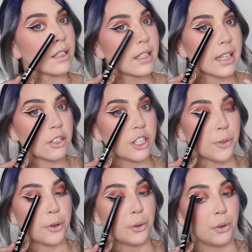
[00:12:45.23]
is actually
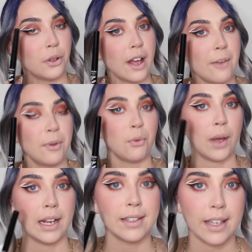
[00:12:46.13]
super cool. I've been
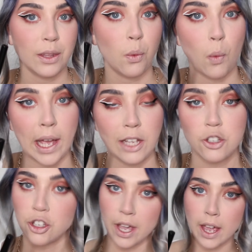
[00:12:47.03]
waiting to get the white
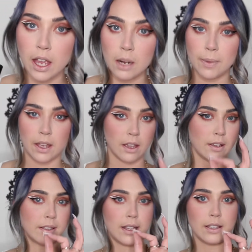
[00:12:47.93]
shade
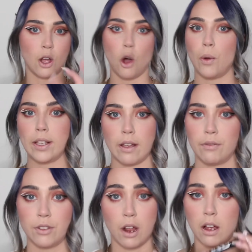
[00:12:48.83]
because it's always out
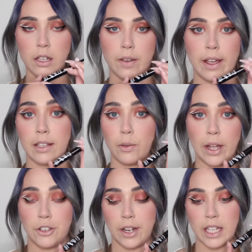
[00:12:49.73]
of stock, so I guess the
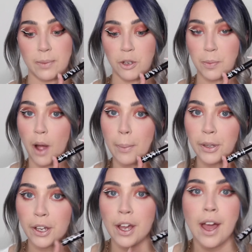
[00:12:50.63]
white shade is the most
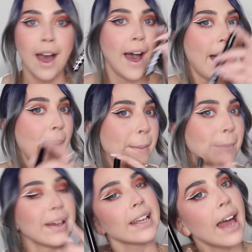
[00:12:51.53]
popular.
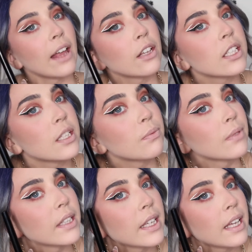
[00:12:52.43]
But yeah, it
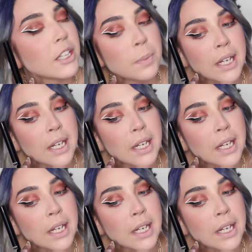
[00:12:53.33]
was pretty